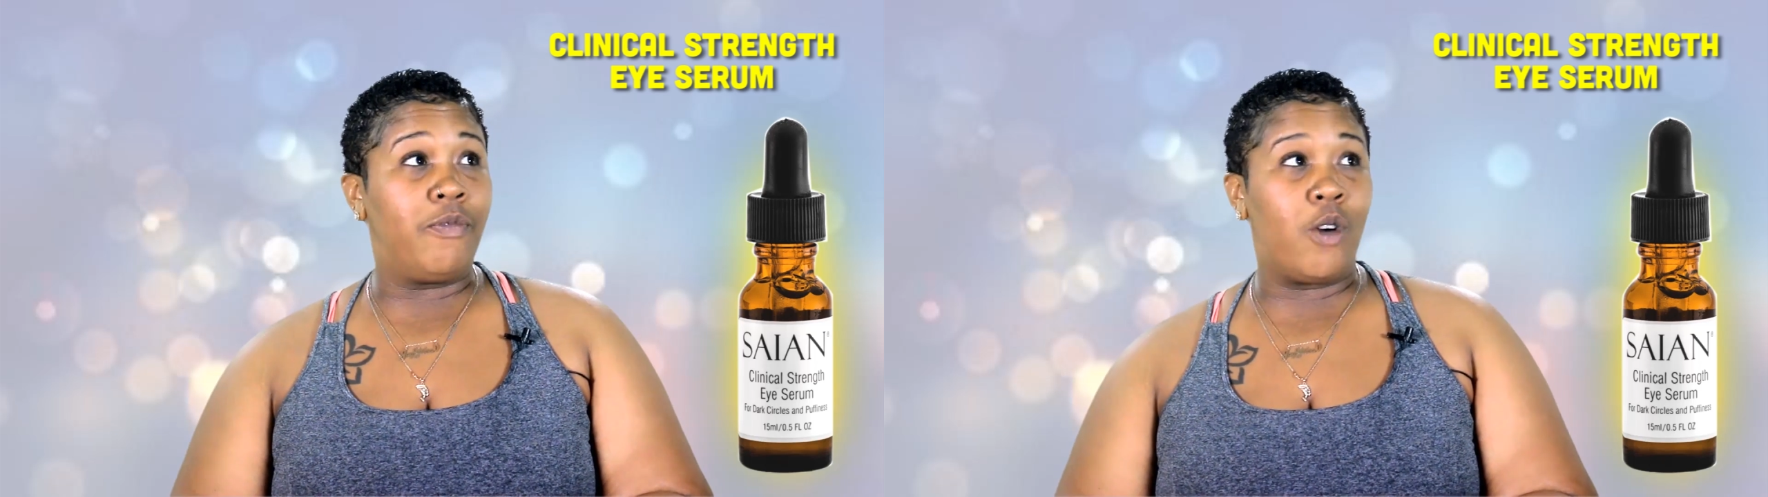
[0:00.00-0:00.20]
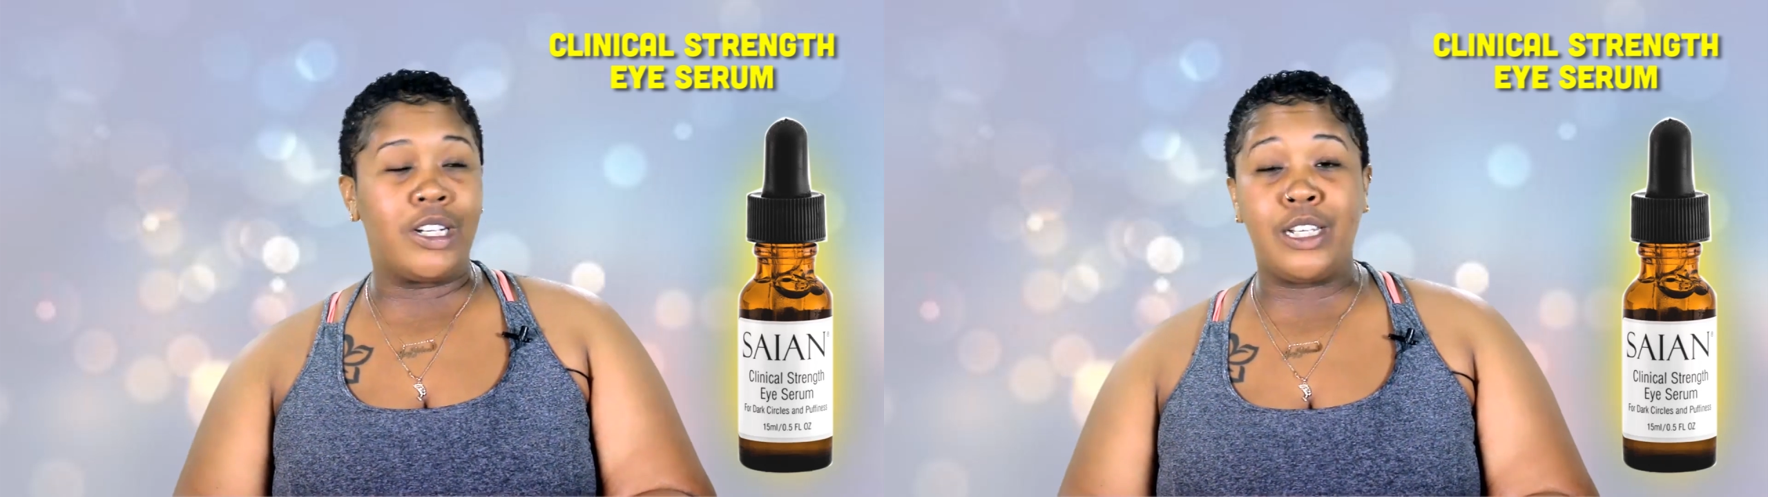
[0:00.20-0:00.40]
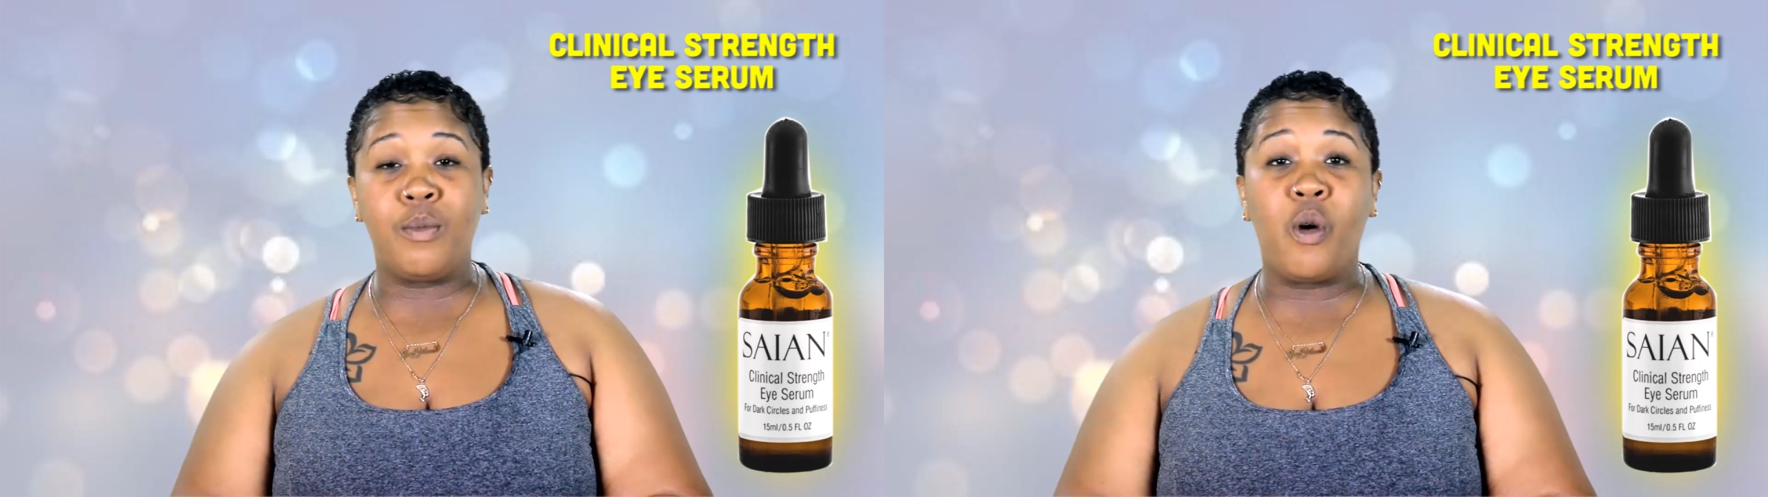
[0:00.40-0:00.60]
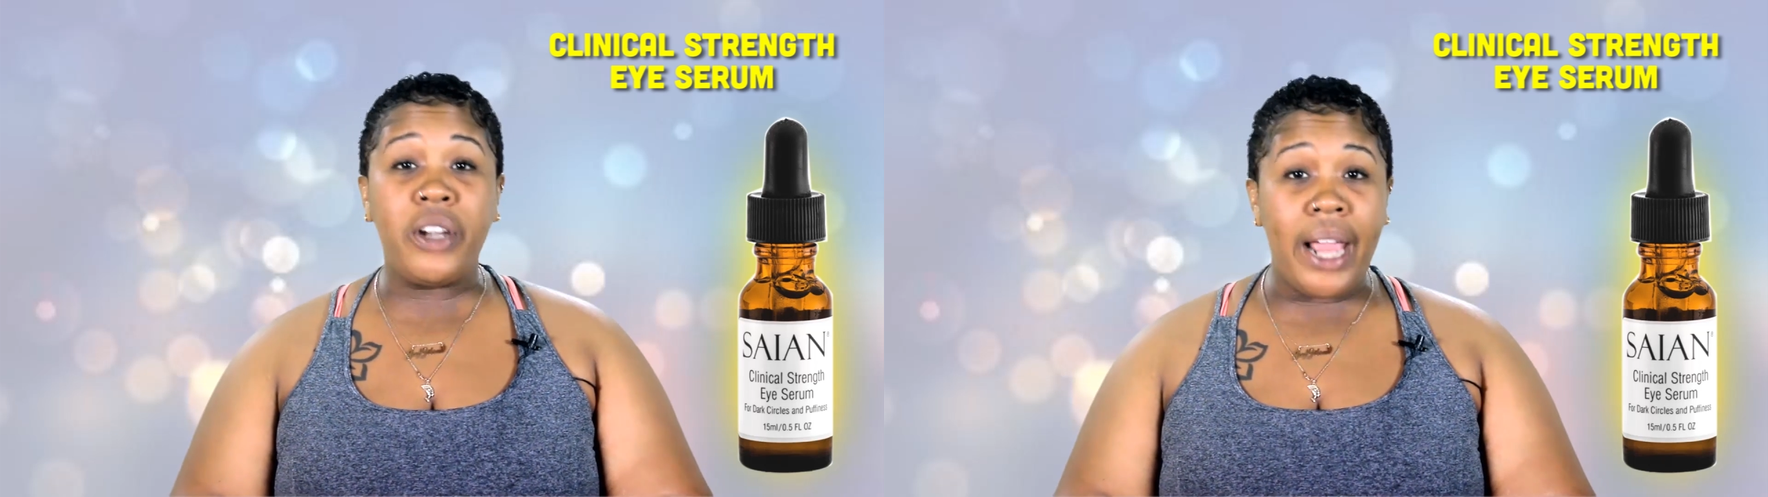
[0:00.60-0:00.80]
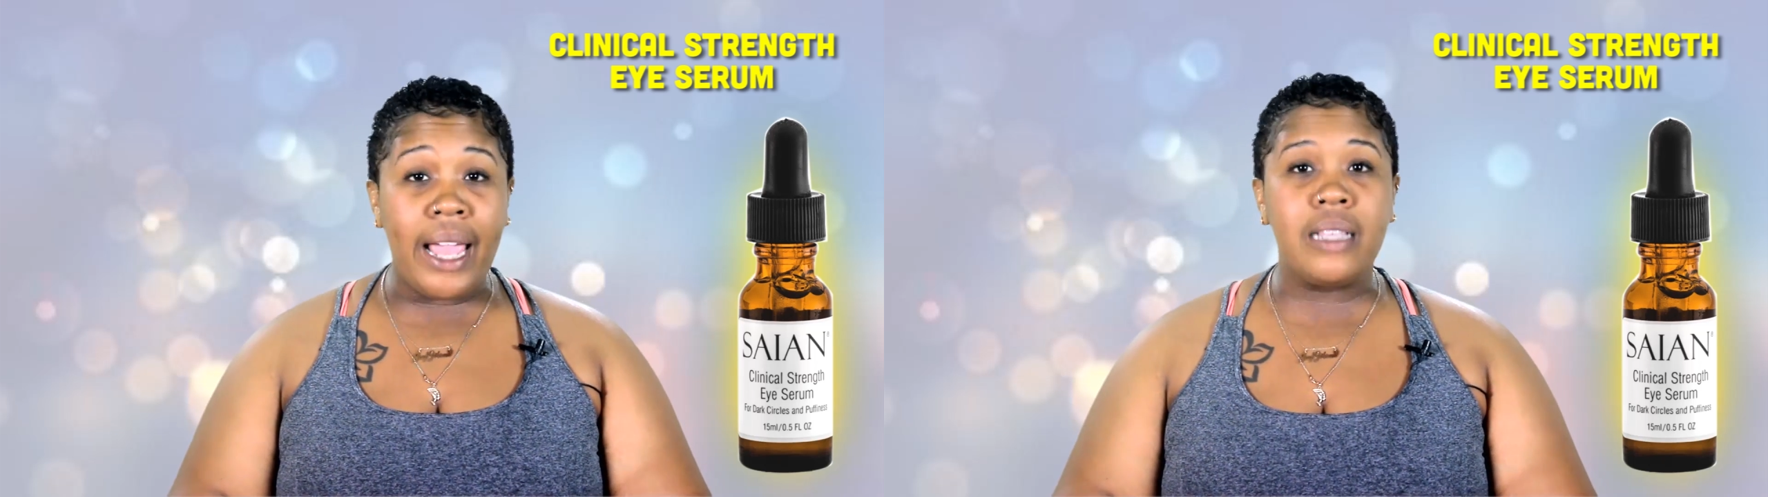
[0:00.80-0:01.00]
14 more
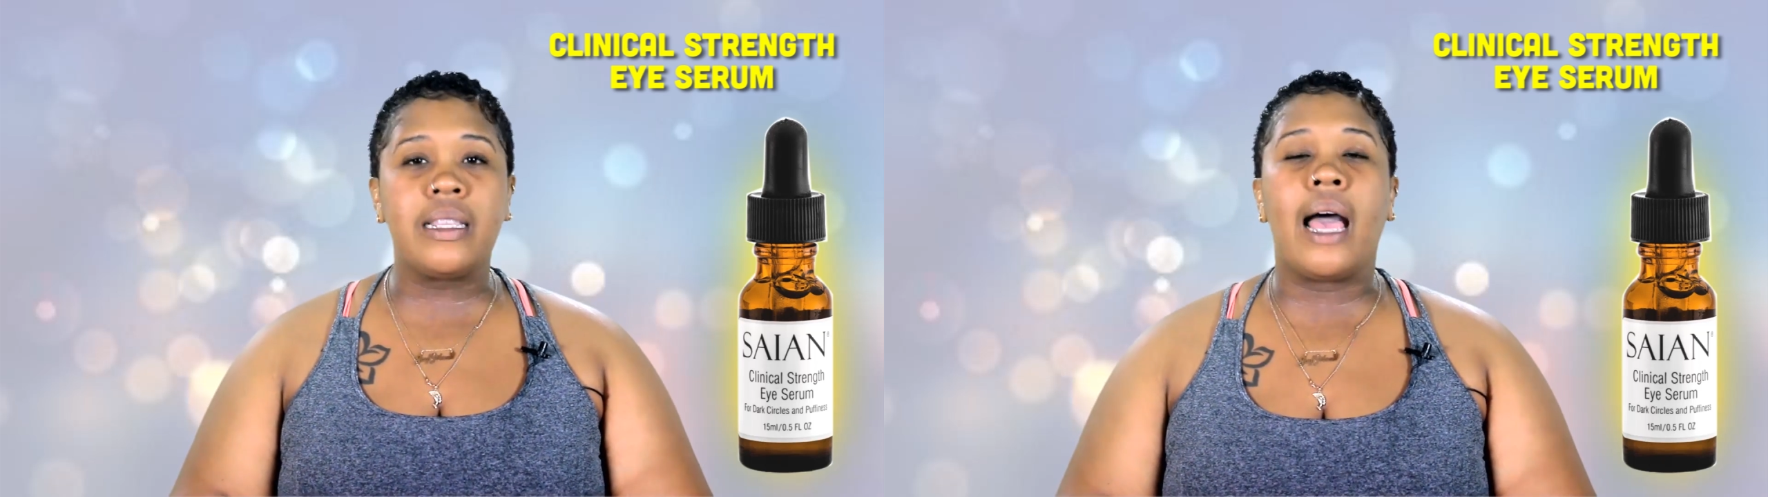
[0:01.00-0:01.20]
days,